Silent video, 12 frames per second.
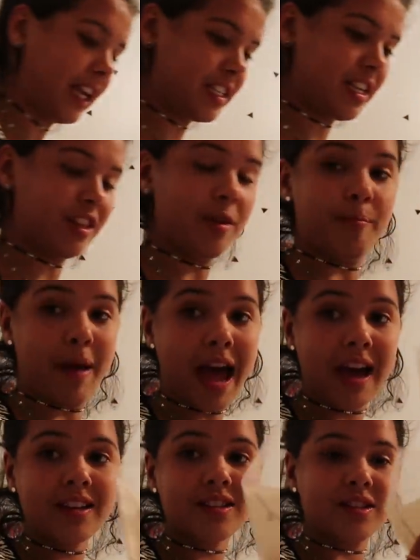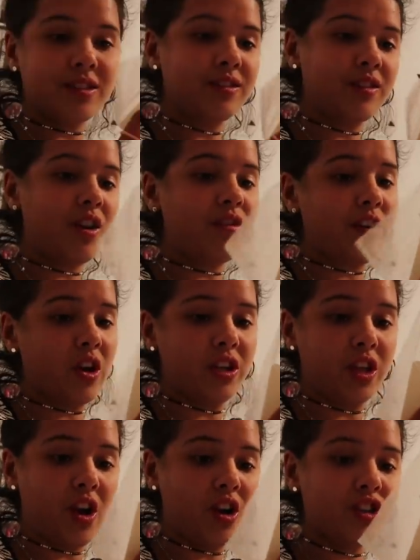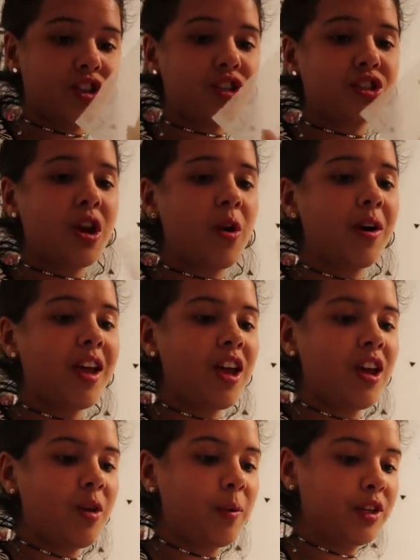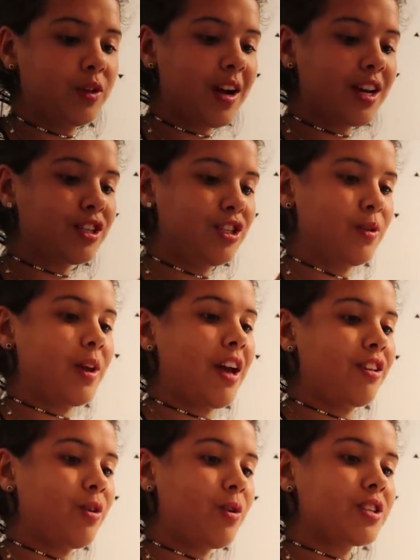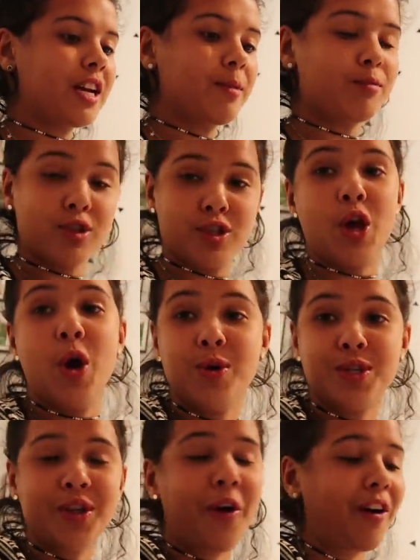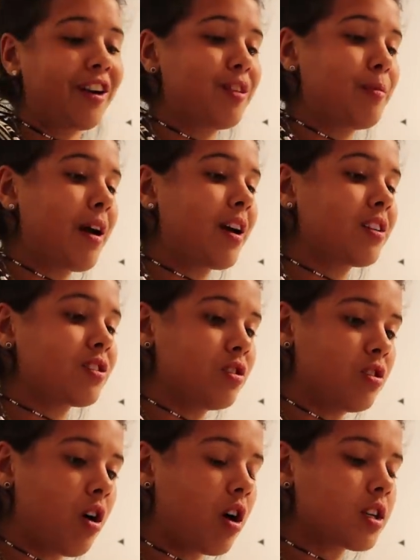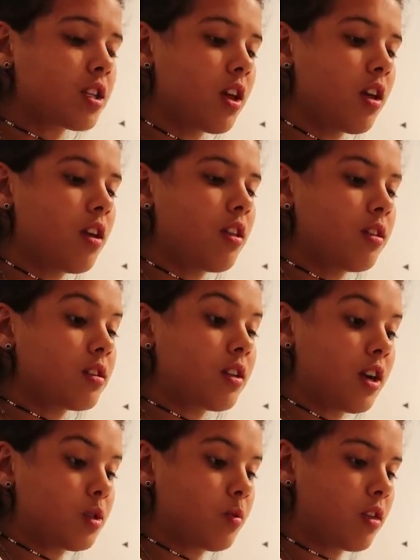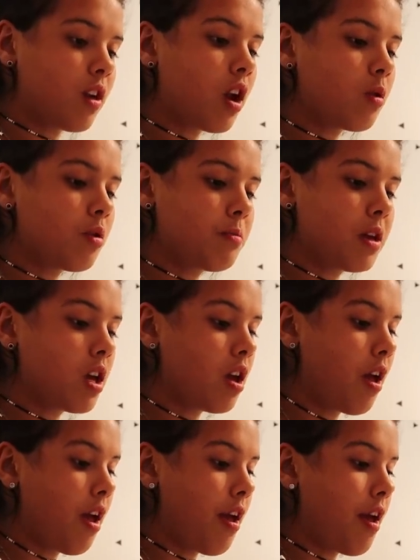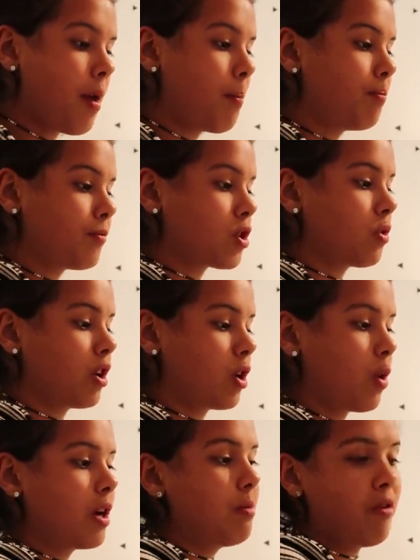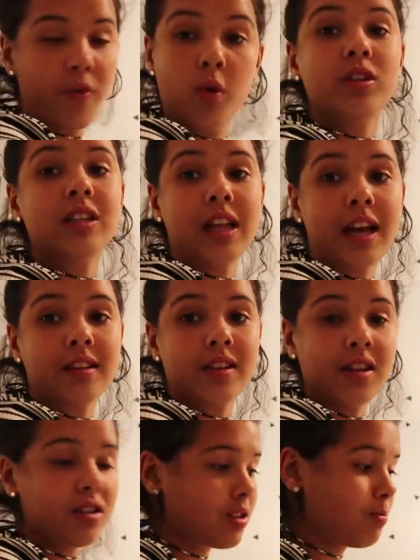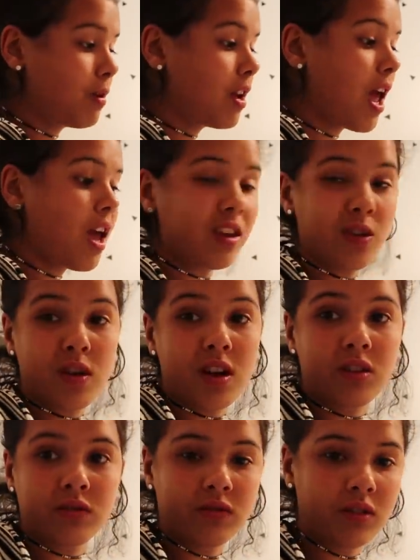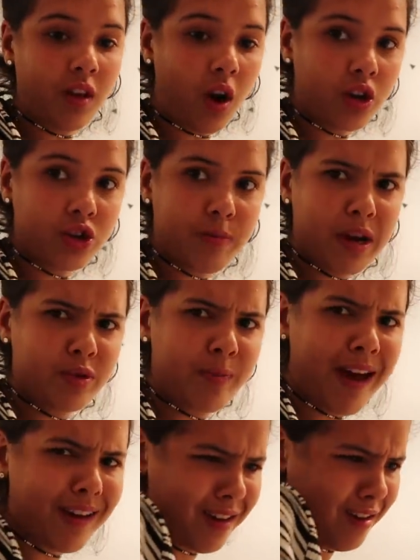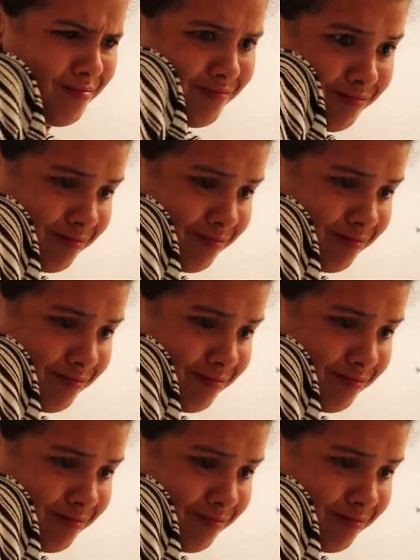like I said, the bags are very large. So when you guys do get yours, I'm so sorry. The bag is not the size we thought it would be. So they're going to be folded like this. But hey, you get a large mesh baggie